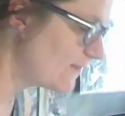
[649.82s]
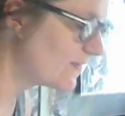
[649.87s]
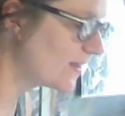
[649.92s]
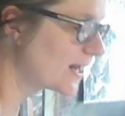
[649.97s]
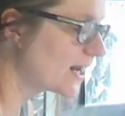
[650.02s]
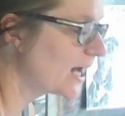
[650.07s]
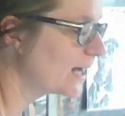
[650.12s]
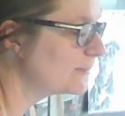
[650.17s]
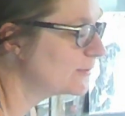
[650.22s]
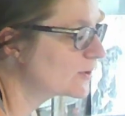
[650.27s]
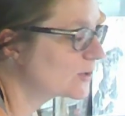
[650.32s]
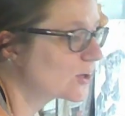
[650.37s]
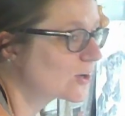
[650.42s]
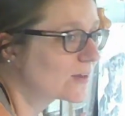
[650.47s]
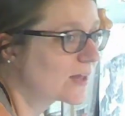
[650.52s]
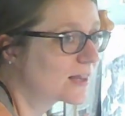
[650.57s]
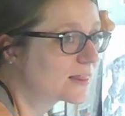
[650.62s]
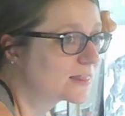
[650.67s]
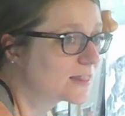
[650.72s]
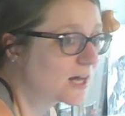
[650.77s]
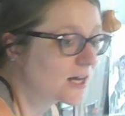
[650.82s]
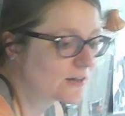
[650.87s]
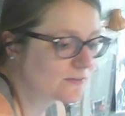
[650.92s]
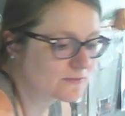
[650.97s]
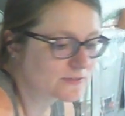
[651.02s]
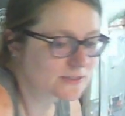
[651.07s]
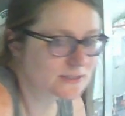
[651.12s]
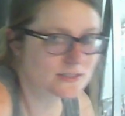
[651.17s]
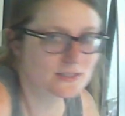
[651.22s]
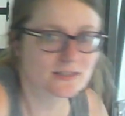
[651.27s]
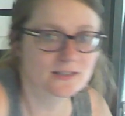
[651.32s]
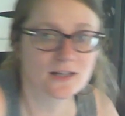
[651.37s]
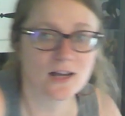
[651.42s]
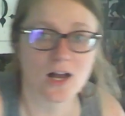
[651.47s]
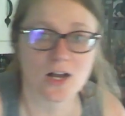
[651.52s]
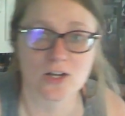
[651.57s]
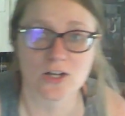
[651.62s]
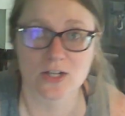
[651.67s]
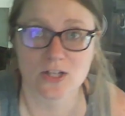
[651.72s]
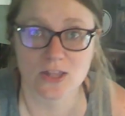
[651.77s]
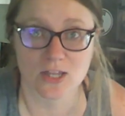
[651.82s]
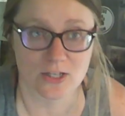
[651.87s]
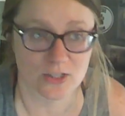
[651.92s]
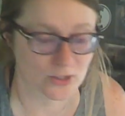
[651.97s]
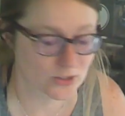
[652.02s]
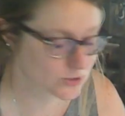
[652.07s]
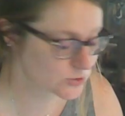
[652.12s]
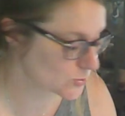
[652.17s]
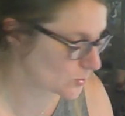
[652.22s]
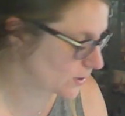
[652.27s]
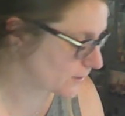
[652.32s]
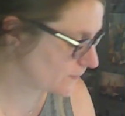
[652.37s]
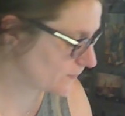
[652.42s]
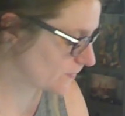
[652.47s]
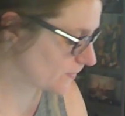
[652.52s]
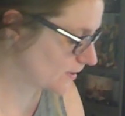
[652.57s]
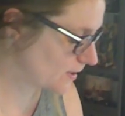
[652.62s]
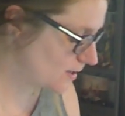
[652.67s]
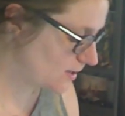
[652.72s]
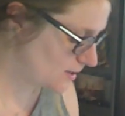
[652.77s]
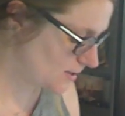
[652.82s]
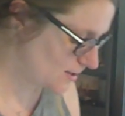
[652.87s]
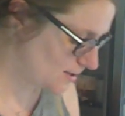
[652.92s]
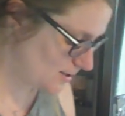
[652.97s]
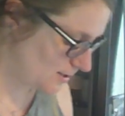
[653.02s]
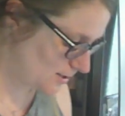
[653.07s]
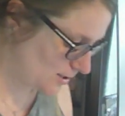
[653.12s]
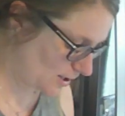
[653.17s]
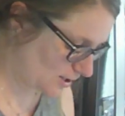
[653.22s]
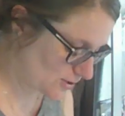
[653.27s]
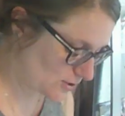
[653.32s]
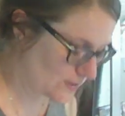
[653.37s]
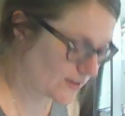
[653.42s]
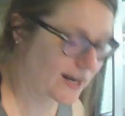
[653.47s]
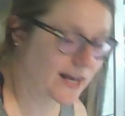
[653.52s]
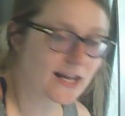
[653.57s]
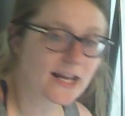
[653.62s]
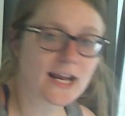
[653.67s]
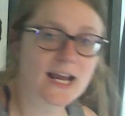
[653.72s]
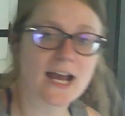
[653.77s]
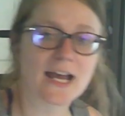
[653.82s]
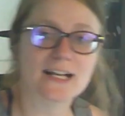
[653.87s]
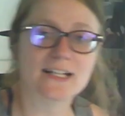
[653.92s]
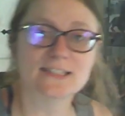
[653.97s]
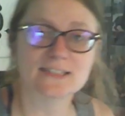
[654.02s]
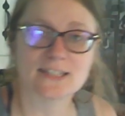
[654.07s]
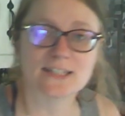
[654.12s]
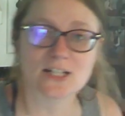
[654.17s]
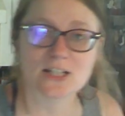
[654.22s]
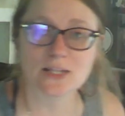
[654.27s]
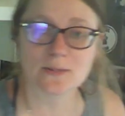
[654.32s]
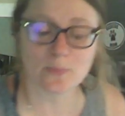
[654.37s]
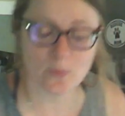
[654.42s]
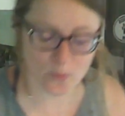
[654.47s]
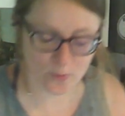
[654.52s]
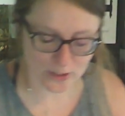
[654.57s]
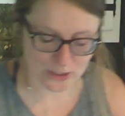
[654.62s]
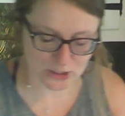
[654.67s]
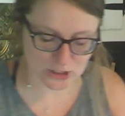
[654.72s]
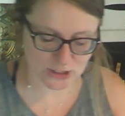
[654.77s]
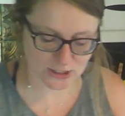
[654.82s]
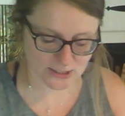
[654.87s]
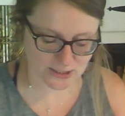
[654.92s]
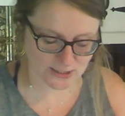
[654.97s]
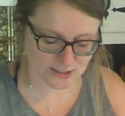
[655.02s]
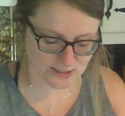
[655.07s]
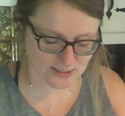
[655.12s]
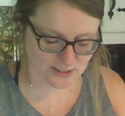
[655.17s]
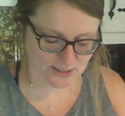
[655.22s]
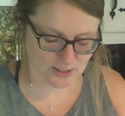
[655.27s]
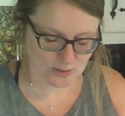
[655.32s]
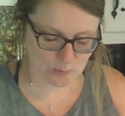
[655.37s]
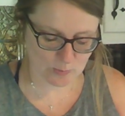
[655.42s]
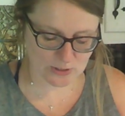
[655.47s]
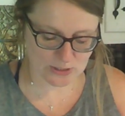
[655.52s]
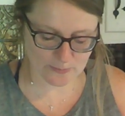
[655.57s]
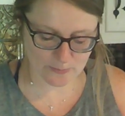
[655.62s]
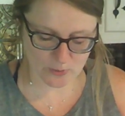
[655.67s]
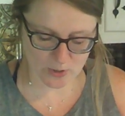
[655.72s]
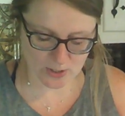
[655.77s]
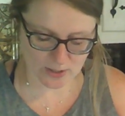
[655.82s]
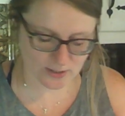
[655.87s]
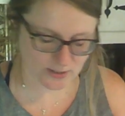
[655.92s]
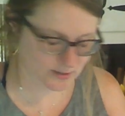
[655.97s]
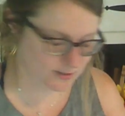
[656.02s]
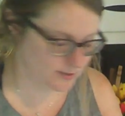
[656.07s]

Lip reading: then I'm a girl that loves a good thunderstorm. So then I can kind of sit on the porch with a book